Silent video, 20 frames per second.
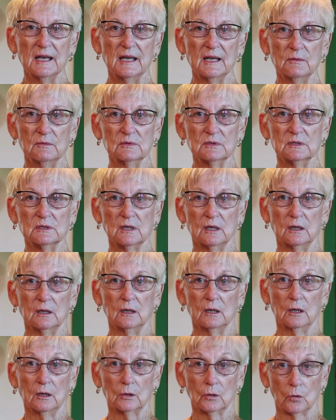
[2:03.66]
it was
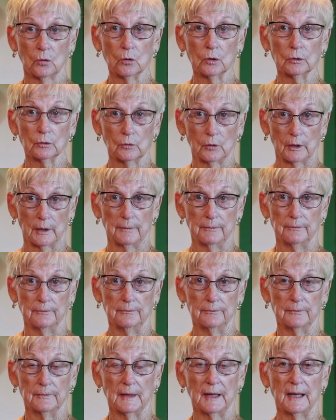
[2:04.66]
a, a corn crib,
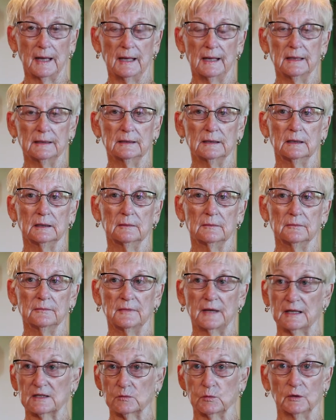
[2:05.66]
and
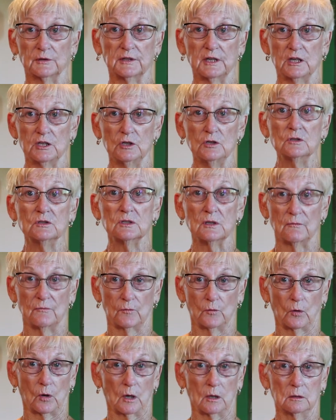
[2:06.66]
um, that's what they used it
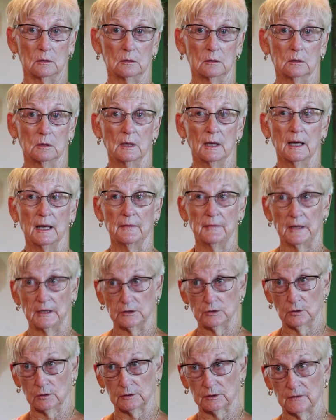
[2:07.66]
for. And they
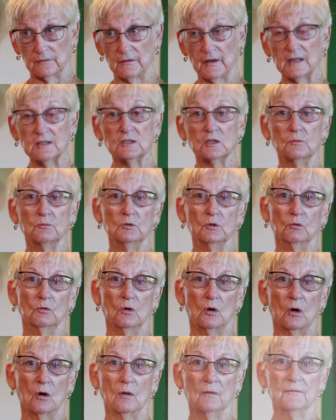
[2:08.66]
took the vestibule
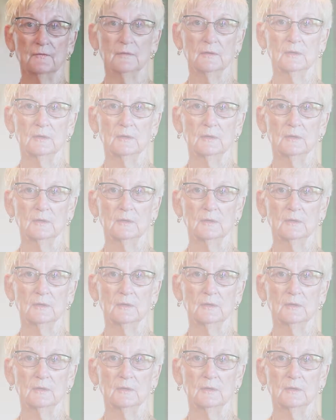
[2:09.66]
off